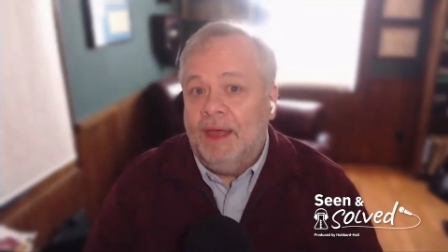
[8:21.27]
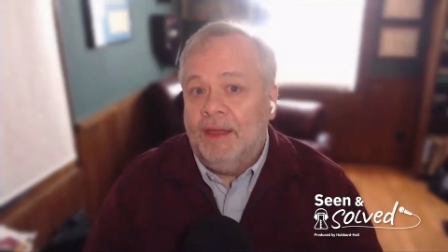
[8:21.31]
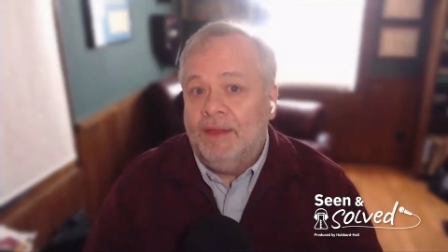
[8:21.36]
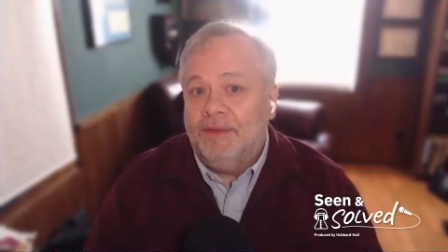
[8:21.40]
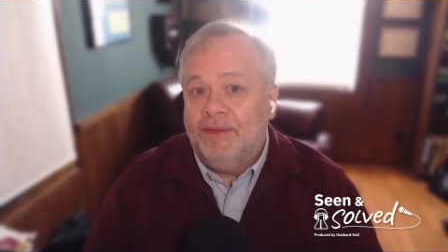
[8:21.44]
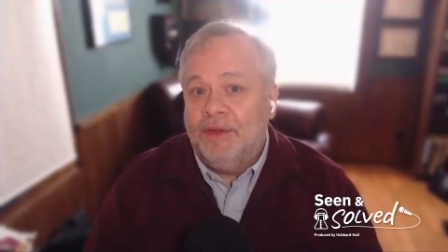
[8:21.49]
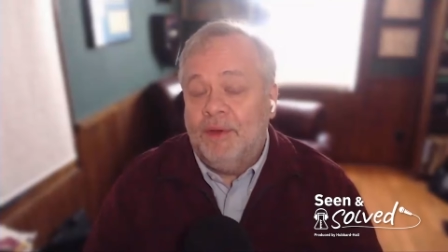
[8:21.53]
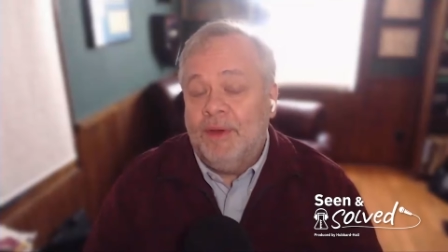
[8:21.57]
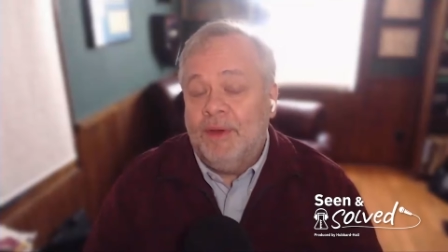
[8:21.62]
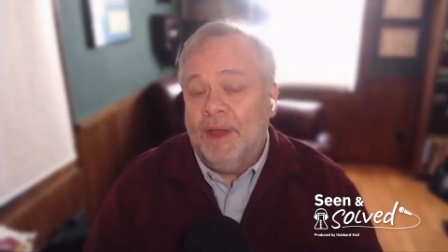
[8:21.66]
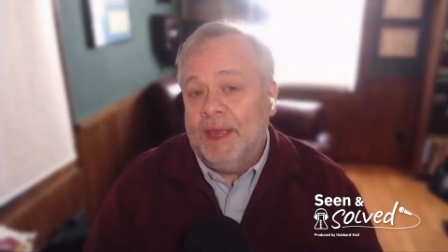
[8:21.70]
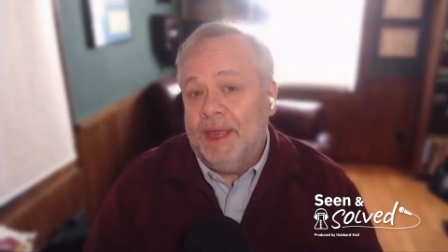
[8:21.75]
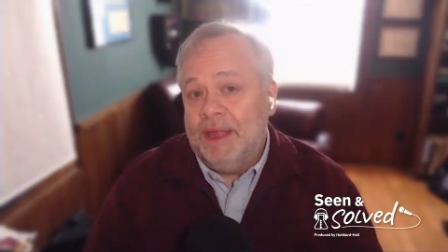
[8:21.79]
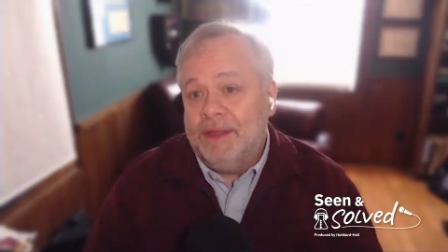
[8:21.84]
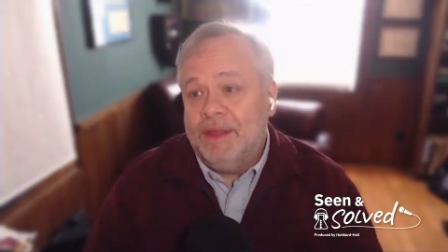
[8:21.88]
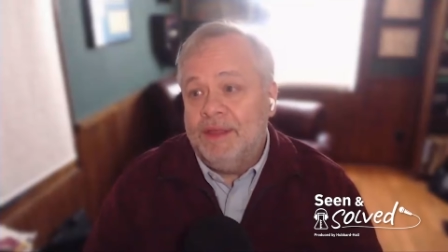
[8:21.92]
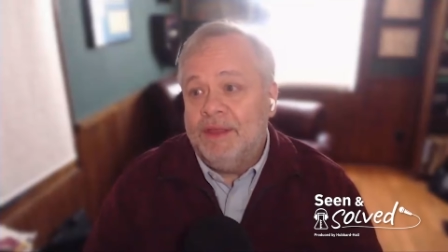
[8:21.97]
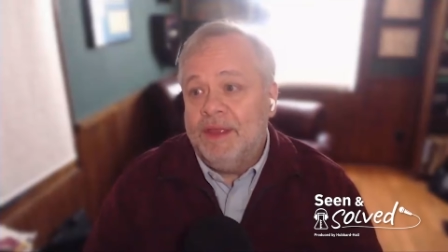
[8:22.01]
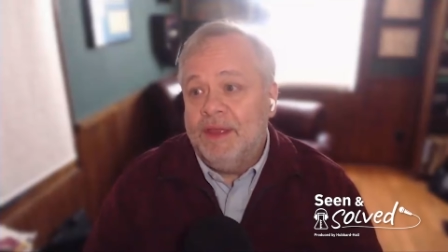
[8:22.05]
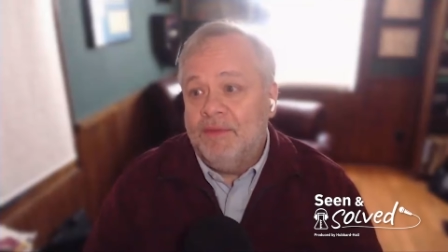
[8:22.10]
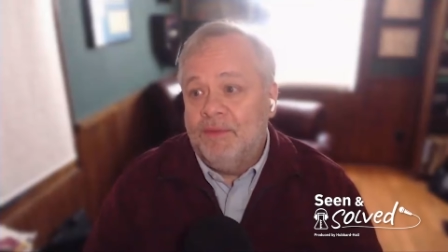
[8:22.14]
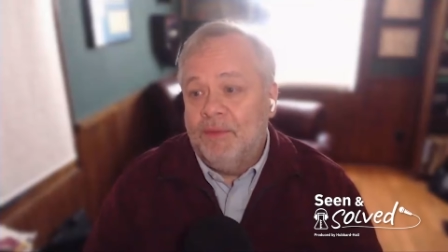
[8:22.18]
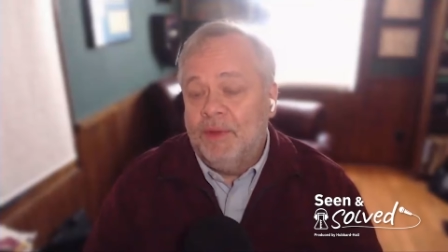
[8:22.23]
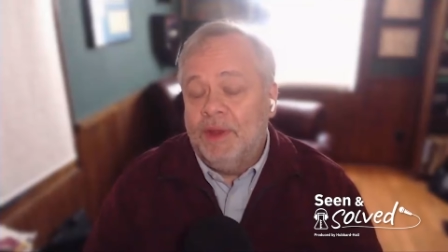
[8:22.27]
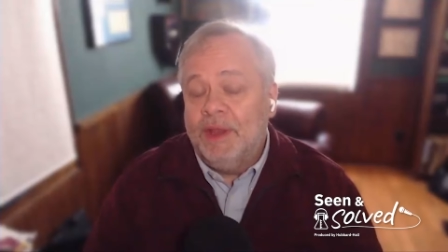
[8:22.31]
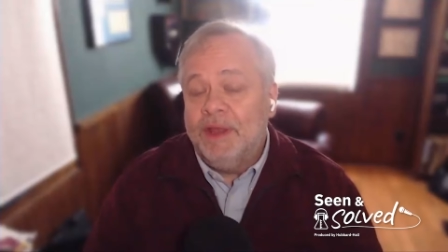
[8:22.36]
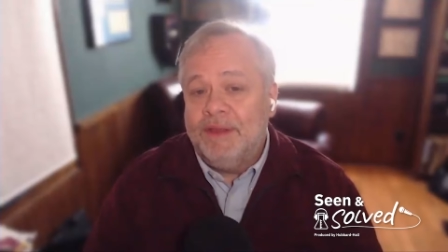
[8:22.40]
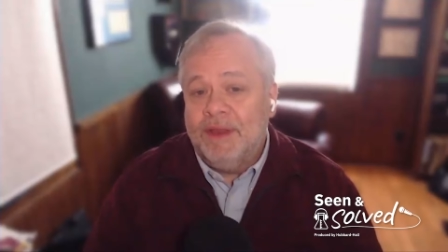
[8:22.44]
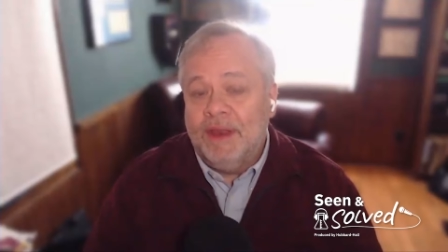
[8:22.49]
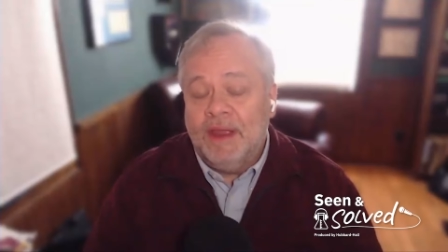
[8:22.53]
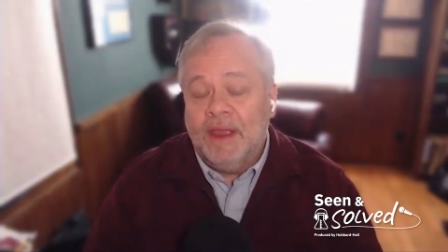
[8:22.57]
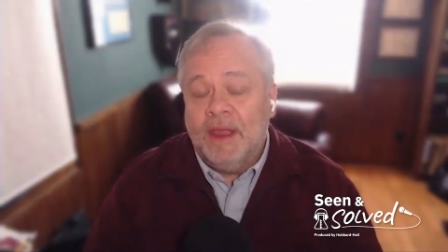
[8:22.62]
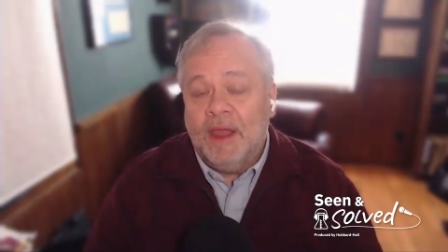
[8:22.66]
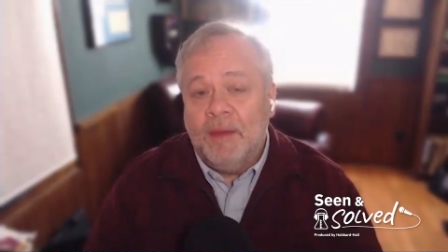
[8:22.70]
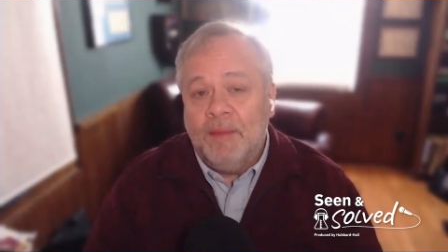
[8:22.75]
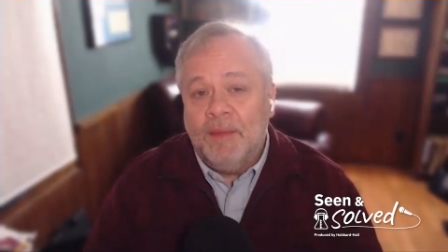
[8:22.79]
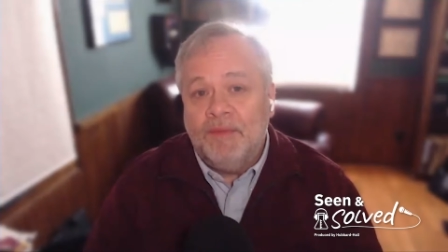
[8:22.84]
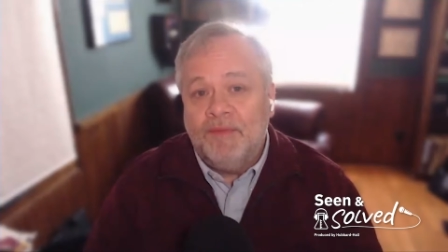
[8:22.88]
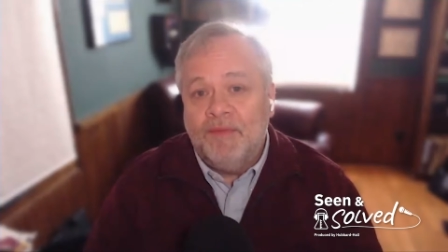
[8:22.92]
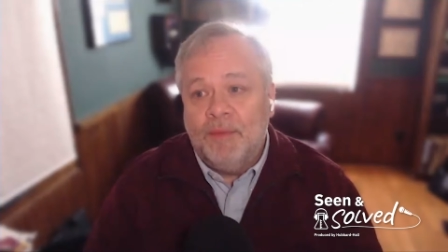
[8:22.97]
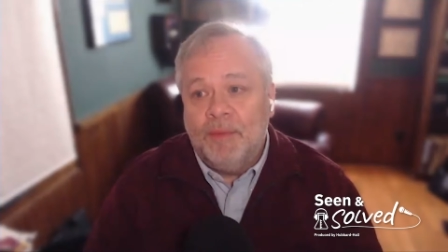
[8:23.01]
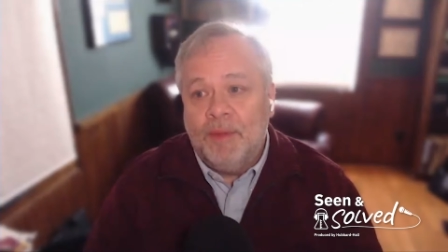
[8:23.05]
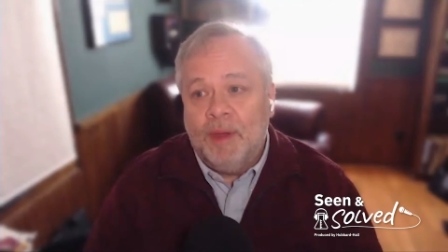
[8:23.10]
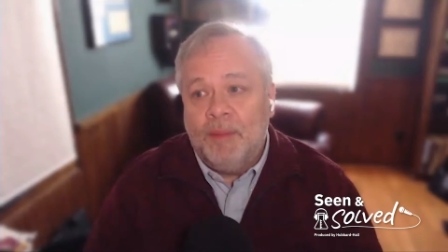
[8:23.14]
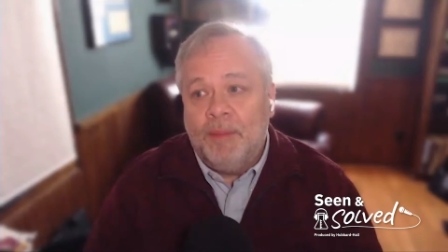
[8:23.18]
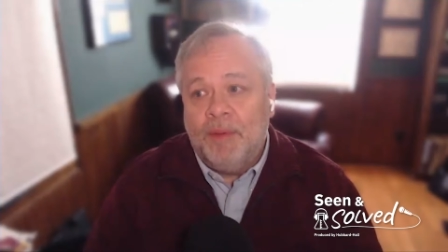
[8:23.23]
So I guess it really is incumbent
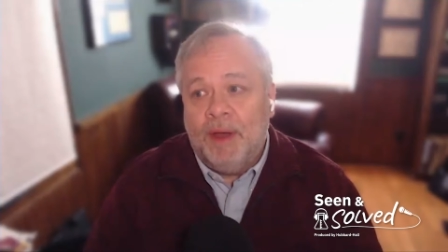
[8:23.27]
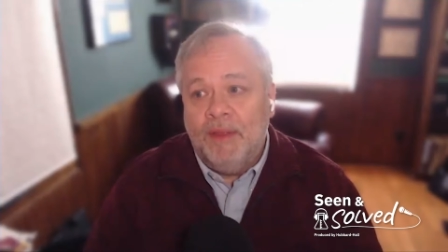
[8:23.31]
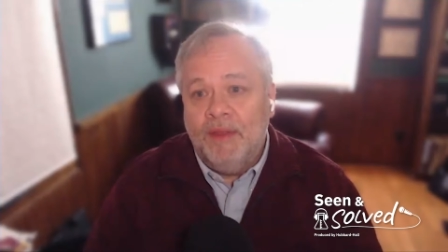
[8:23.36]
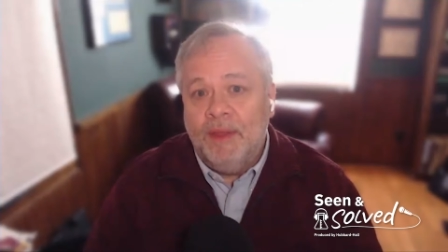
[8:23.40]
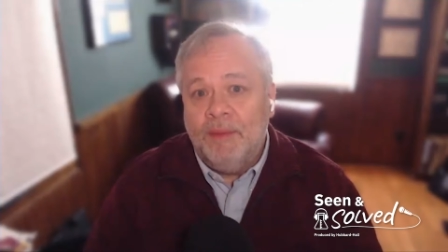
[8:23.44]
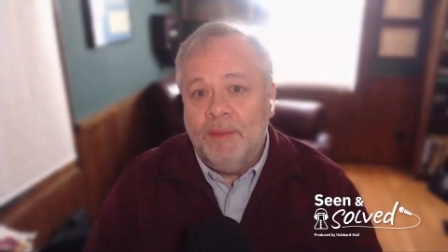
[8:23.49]
upon